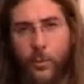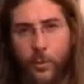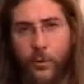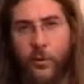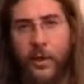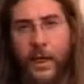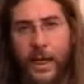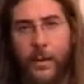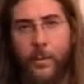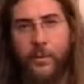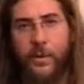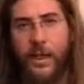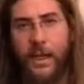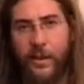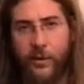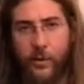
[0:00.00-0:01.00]
The
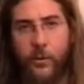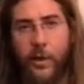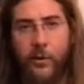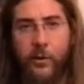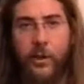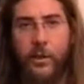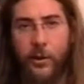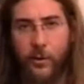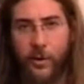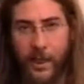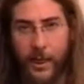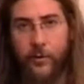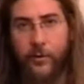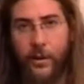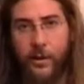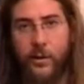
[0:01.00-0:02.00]
preamp adds very low
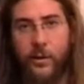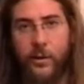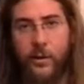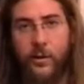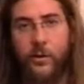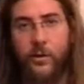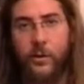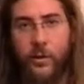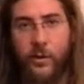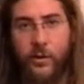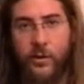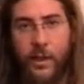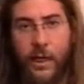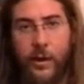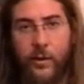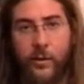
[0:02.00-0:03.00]
character to your
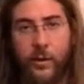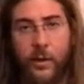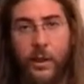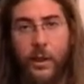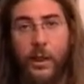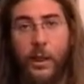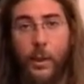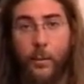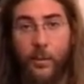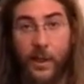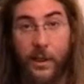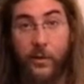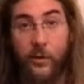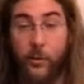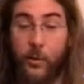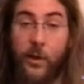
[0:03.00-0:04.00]
sound,
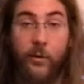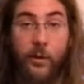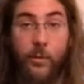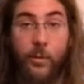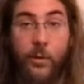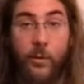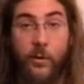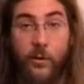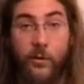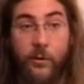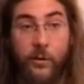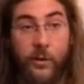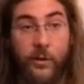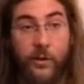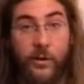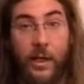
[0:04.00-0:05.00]
but it's very important
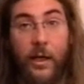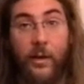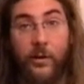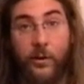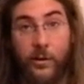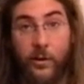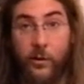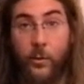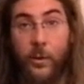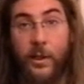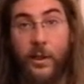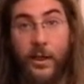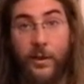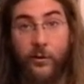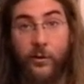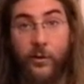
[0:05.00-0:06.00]
for your sound, because when
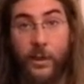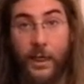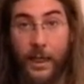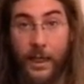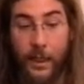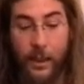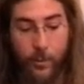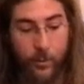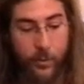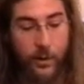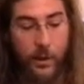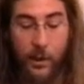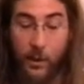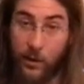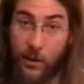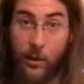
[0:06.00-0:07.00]
you have to gain up
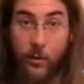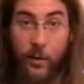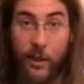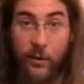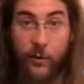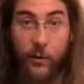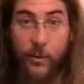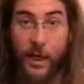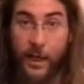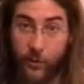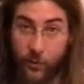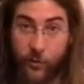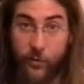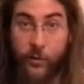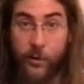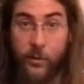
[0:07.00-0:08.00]
a low level
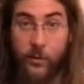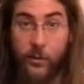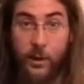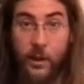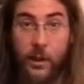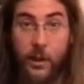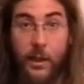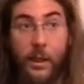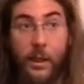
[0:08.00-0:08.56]
microphone,